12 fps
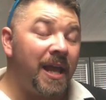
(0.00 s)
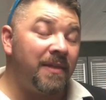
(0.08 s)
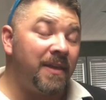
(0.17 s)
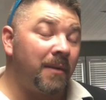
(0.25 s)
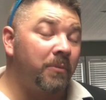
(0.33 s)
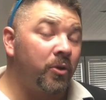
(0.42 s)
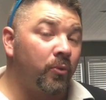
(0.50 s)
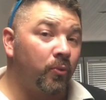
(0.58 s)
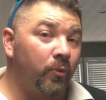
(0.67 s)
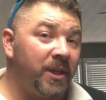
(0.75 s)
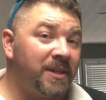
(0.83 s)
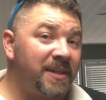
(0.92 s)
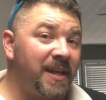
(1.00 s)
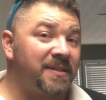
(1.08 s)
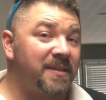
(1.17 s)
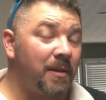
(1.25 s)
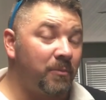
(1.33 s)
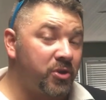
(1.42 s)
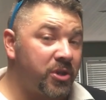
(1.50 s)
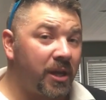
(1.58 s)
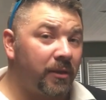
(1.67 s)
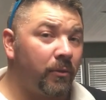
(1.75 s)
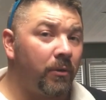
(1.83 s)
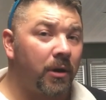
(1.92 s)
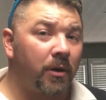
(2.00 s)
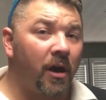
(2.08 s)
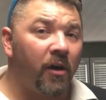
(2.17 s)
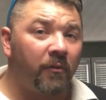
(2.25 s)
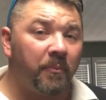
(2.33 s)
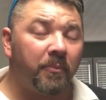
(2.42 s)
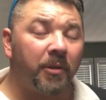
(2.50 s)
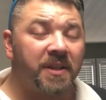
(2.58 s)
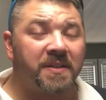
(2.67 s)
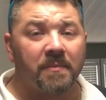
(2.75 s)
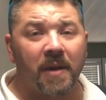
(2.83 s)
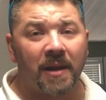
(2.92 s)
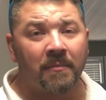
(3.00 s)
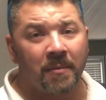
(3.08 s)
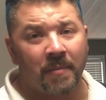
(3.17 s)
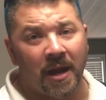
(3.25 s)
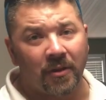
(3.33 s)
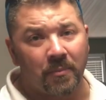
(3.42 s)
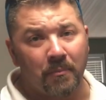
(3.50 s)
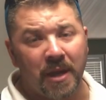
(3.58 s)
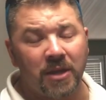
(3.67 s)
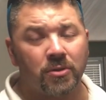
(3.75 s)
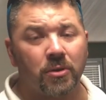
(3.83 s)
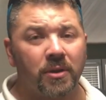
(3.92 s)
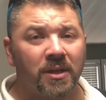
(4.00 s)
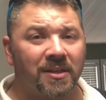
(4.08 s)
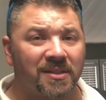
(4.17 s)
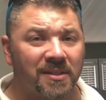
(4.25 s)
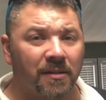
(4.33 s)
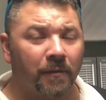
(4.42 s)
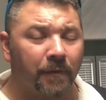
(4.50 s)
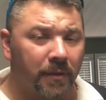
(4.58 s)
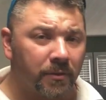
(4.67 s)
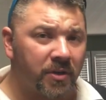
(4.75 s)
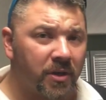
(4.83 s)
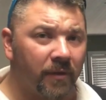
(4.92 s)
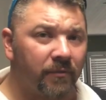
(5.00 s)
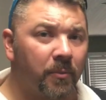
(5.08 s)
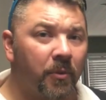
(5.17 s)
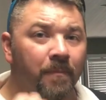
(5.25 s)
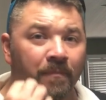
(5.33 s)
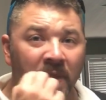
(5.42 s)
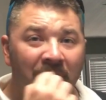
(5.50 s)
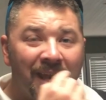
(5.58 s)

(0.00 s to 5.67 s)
And then I'm going to retest it. I'm going to shake the water off, place it back in my mouth, make sure that it still feels comfortable